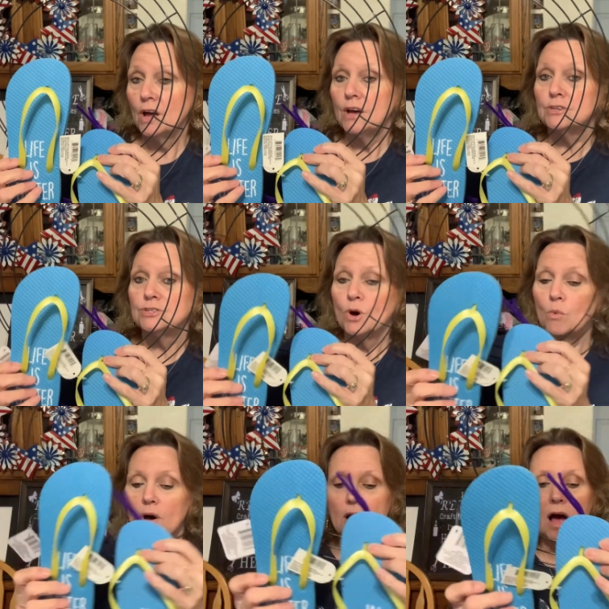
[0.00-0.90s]
So
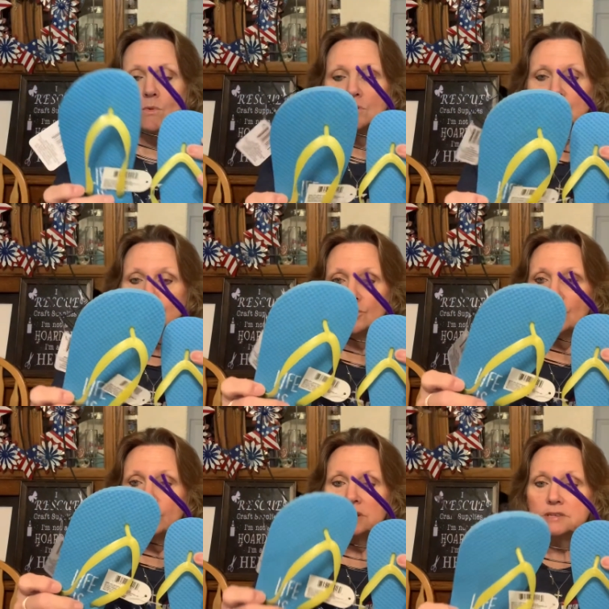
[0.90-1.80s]
what I will
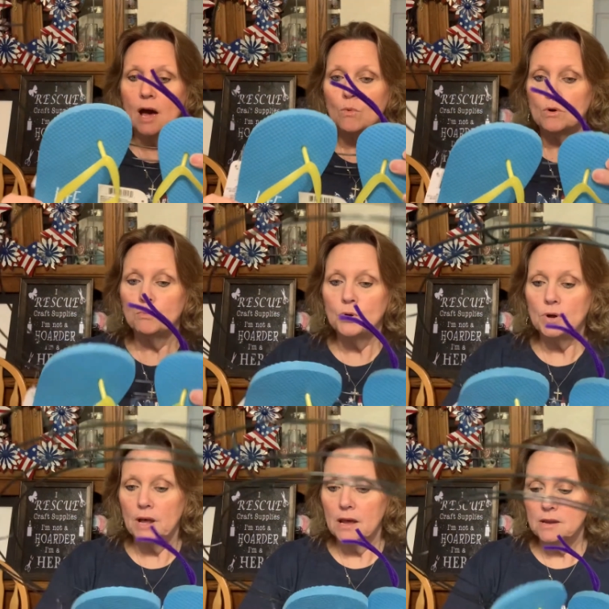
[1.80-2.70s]
do is I will
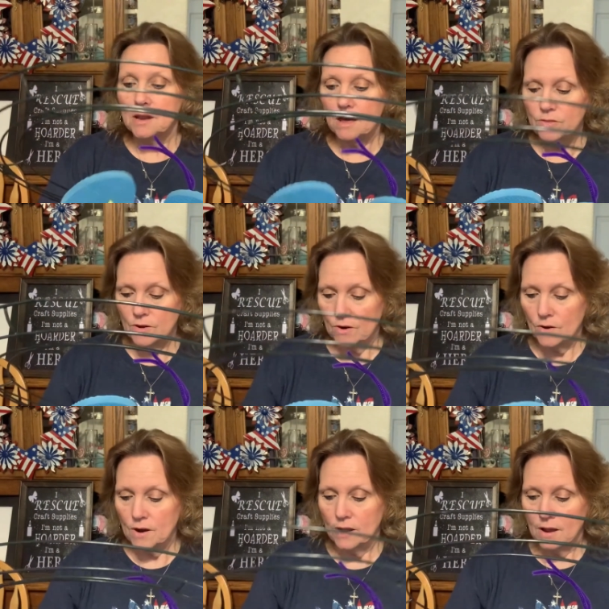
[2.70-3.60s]
put another